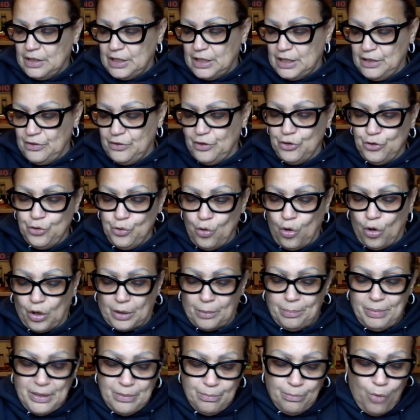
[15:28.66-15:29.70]
either you're going
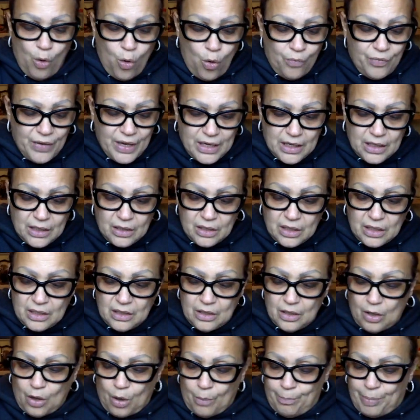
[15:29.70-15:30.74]
to be moving,
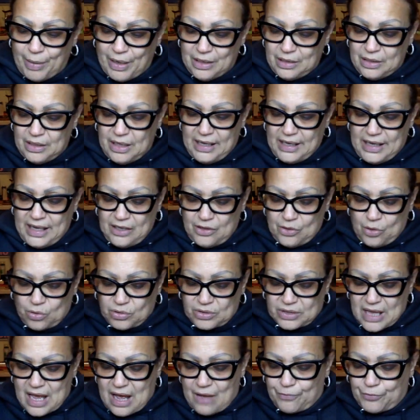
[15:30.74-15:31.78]
but it ain't no
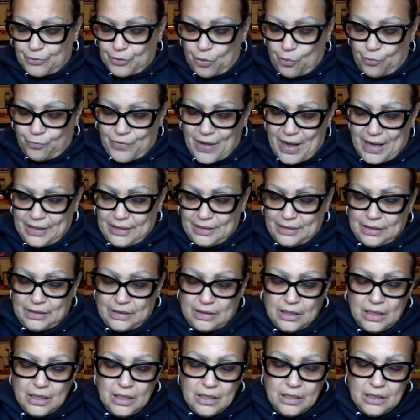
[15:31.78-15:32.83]
time for no fighting.
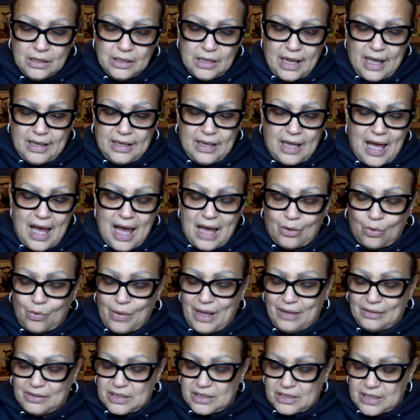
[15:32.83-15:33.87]
Like I
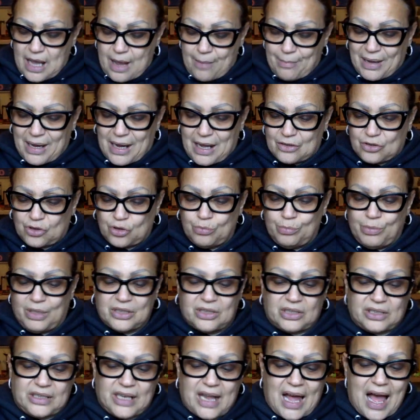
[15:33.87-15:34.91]
don't have the time. I got too
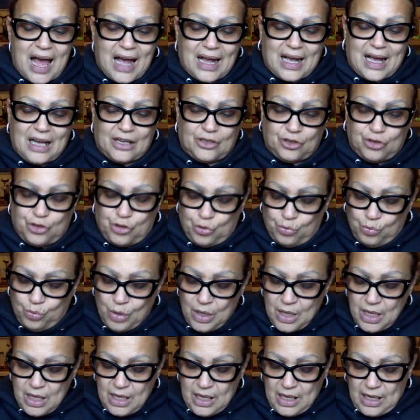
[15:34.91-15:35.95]
much that I gotta do,
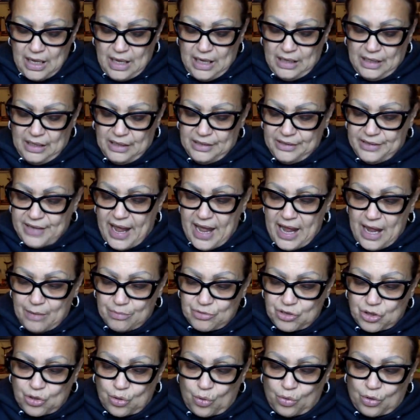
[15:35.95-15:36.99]
and it damn
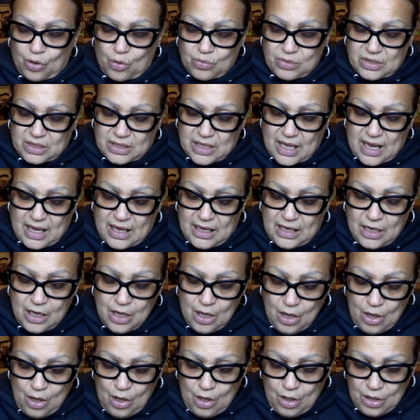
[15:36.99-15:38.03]
sure don't say
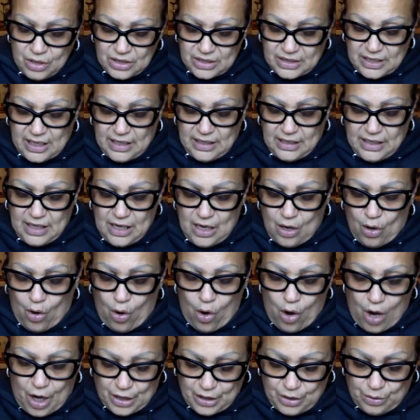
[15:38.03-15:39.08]
sitting here
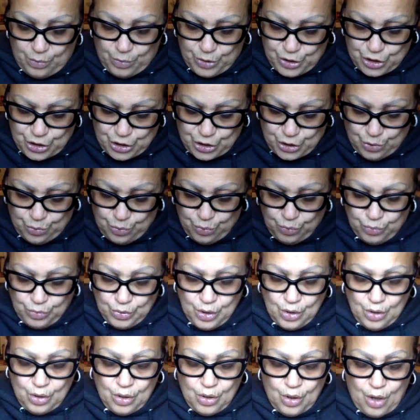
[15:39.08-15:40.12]
arguing with you.
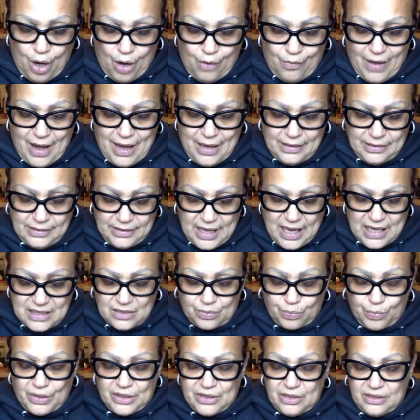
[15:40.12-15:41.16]
All right,
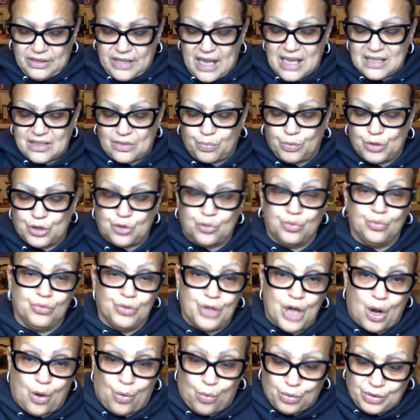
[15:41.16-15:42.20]
that's what that's what you
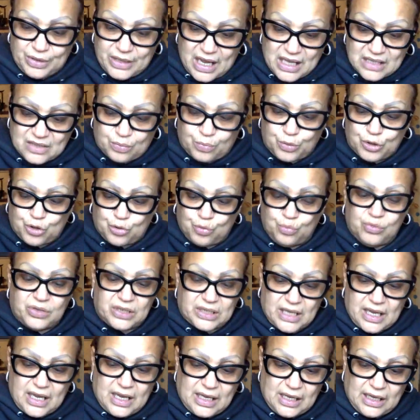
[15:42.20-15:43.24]
know. That's what you
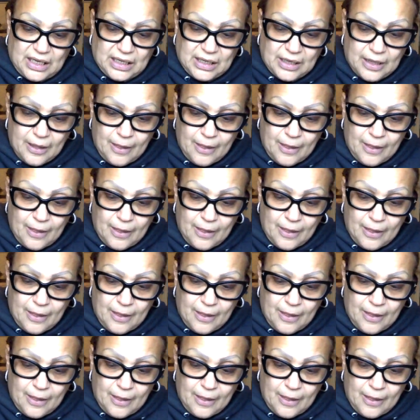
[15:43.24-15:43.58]
saying.